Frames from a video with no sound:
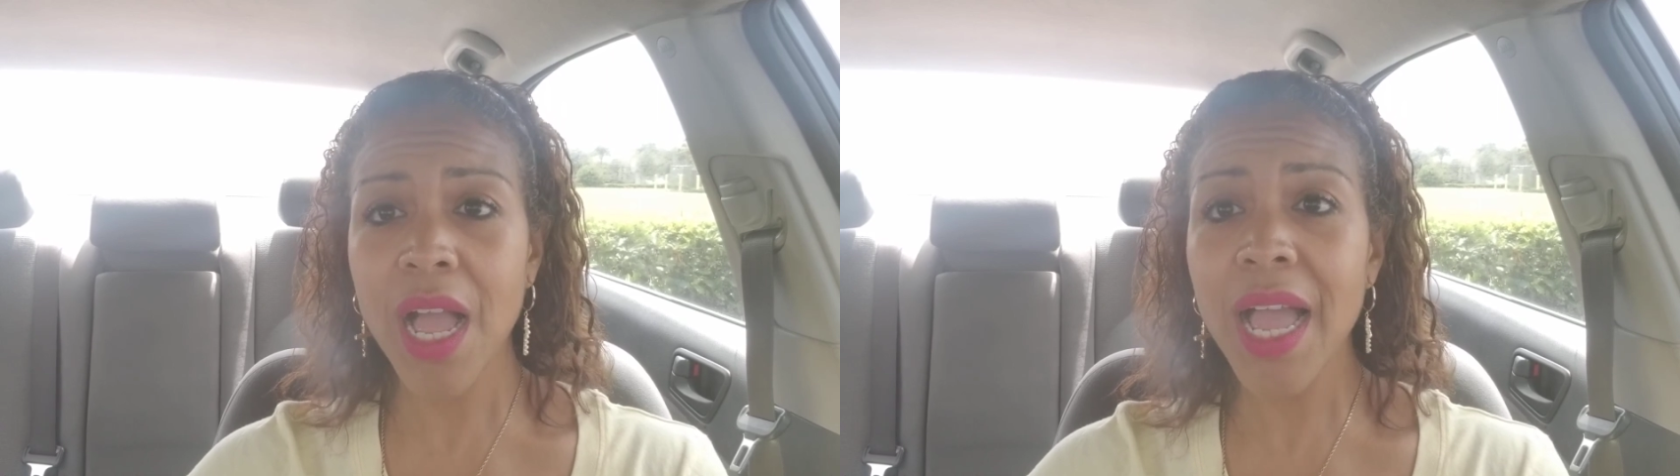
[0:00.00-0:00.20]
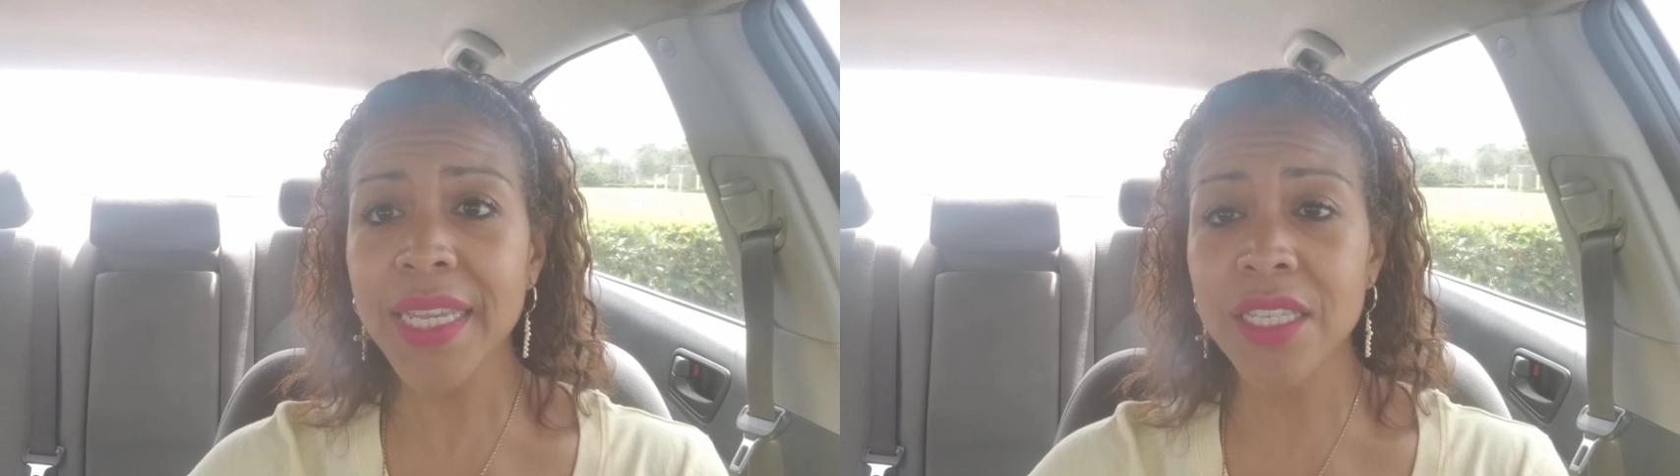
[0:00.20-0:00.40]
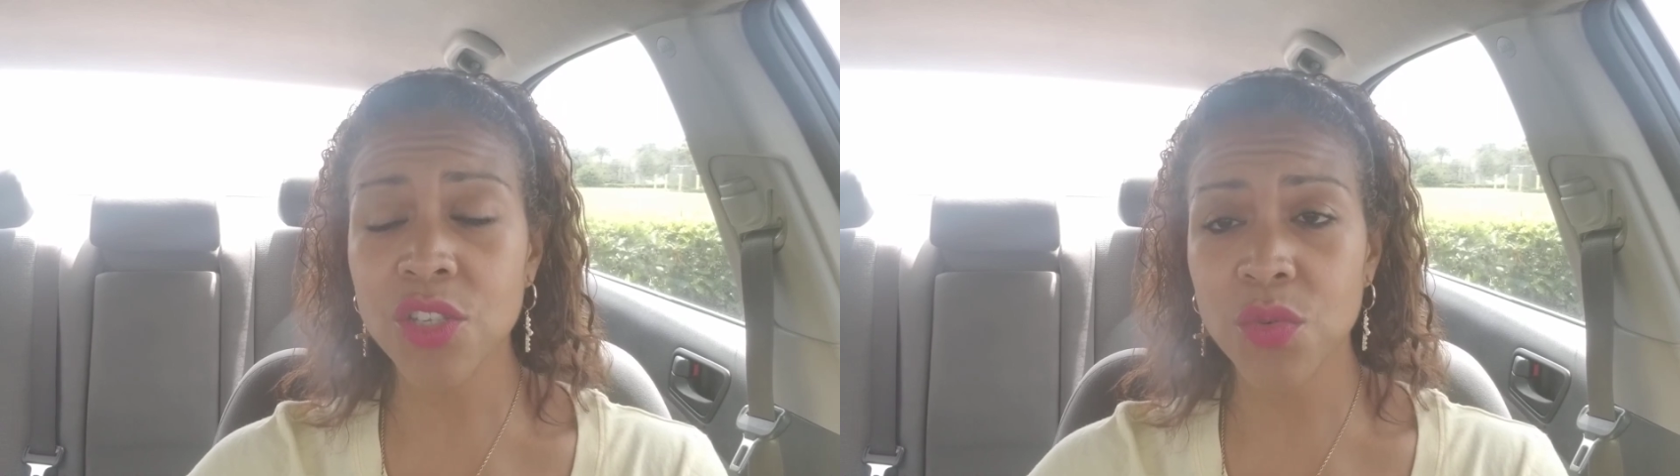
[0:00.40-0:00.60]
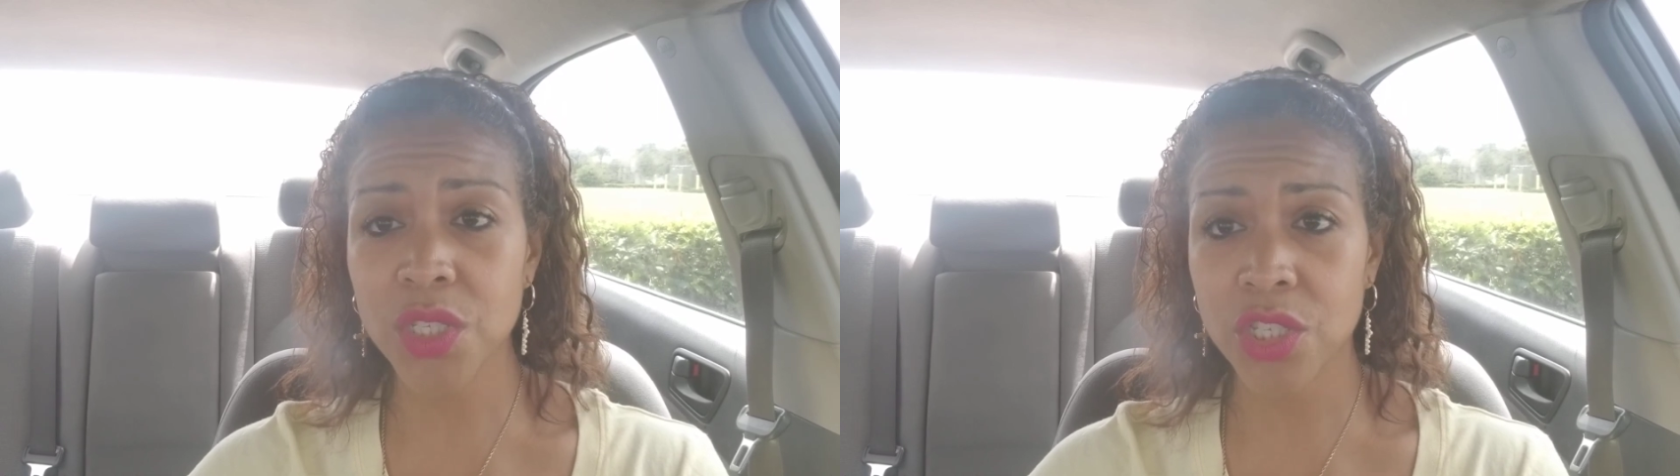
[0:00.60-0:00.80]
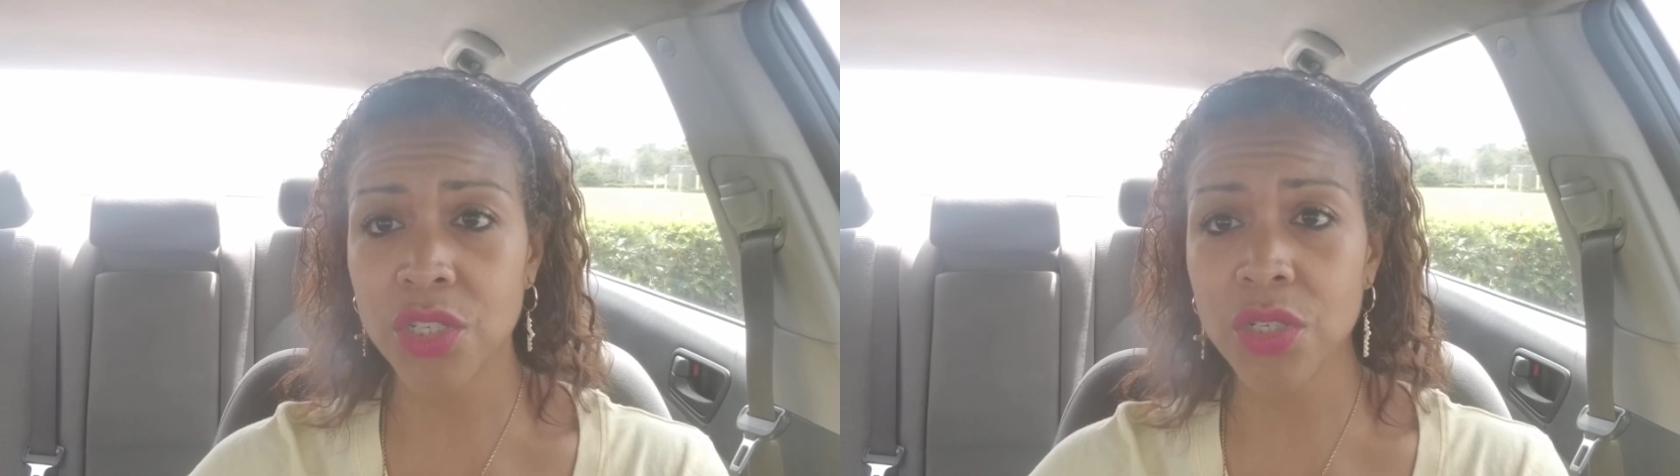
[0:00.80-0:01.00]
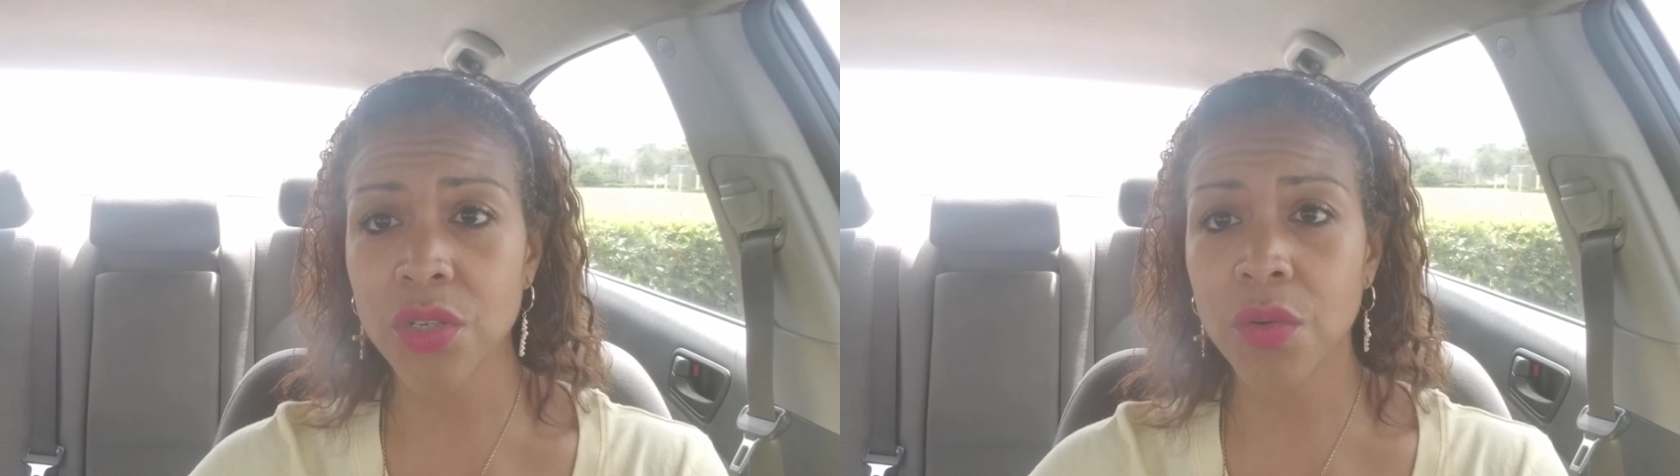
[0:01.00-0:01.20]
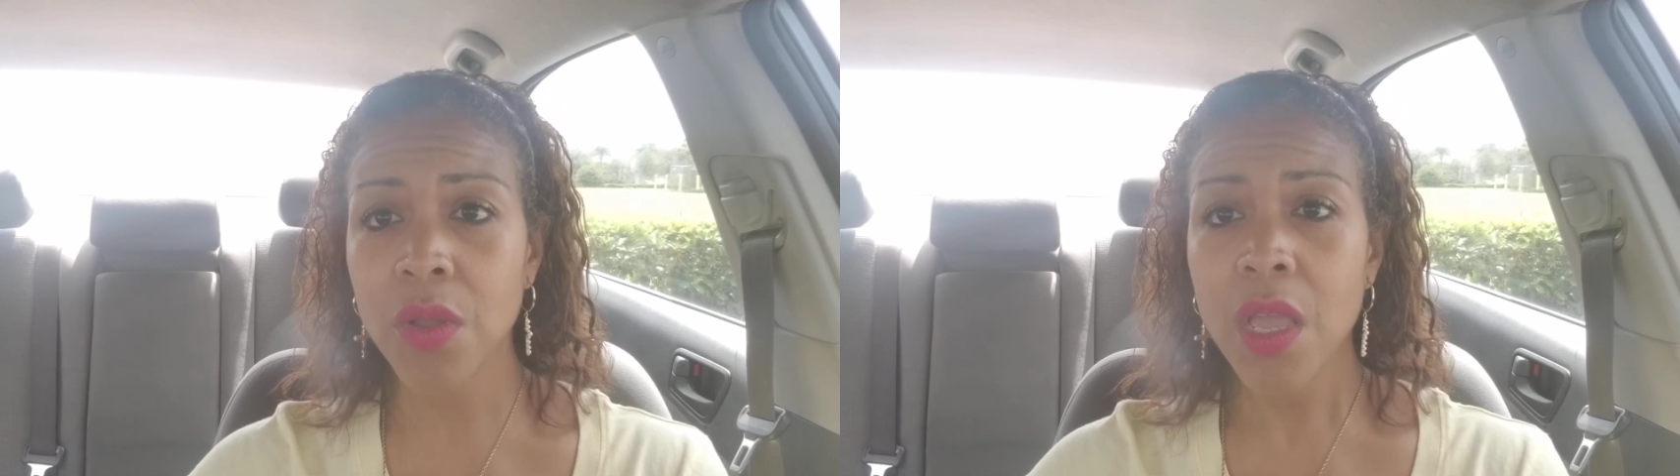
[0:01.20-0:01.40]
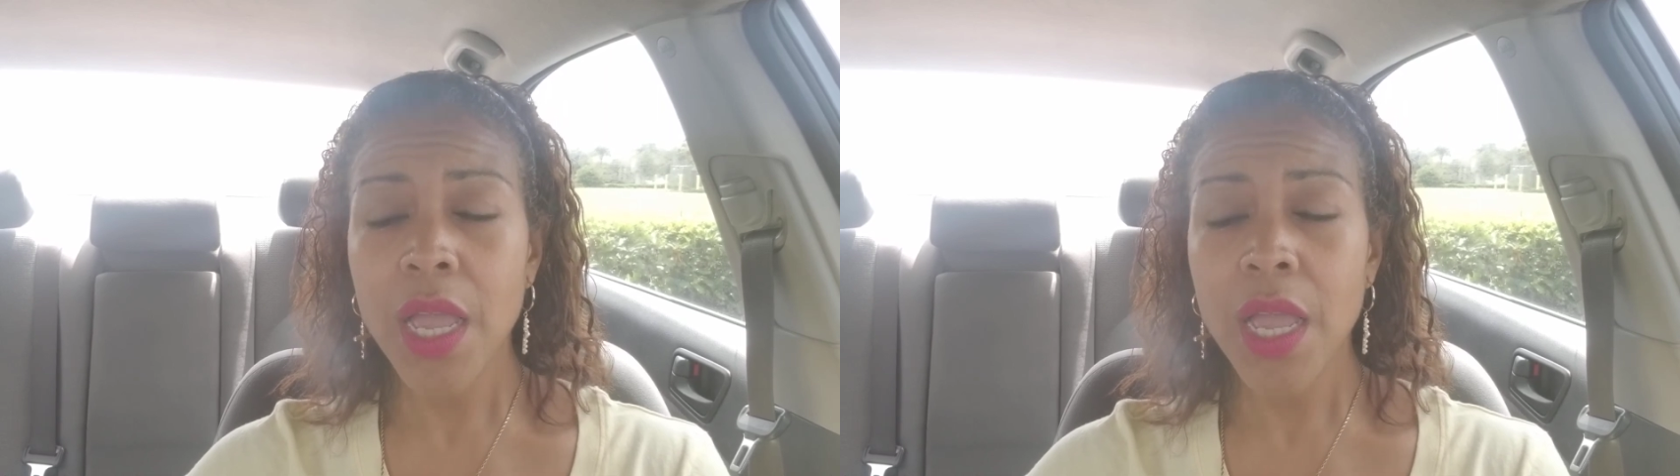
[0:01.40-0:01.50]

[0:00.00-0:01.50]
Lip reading: I can do it too.